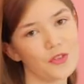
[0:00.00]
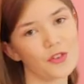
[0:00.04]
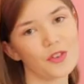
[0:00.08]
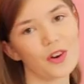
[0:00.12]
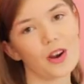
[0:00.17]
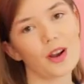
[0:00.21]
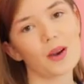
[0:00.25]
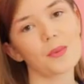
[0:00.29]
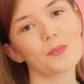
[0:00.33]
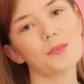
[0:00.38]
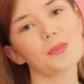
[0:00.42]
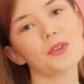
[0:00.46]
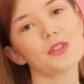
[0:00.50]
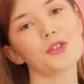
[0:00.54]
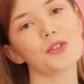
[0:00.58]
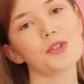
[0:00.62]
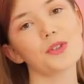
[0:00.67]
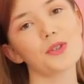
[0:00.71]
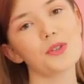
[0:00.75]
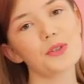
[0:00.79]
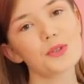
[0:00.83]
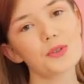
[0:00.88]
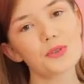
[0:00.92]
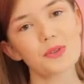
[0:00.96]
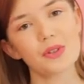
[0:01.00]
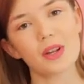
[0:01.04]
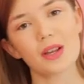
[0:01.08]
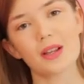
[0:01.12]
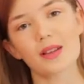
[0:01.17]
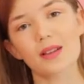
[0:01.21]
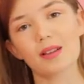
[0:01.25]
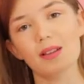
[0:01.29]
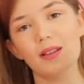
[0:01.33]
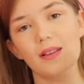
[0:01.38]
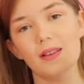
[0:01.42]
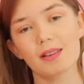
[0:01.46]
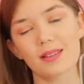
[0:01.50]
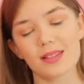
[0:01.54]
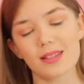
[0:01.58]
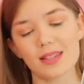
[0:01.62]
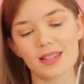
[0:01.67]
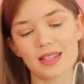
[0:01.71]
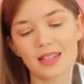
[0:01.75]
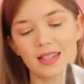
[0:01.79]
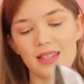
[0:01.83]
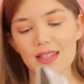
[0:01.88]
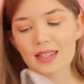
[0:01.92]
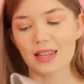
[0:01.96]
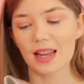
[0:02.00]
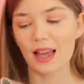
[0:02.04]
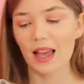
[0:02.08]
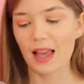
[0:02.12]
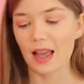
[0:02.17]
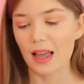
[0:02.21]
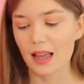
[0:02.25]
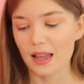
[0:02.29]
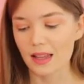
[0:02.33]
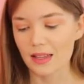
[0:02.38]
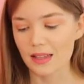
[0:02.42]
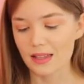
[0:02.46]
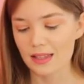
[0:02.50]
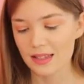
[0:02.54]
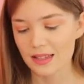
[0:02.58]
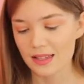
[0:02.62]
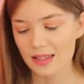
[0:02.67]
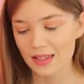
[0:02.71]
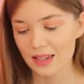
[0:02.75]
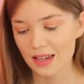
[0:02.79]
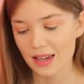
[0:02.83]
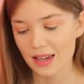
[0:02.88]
from Dune London and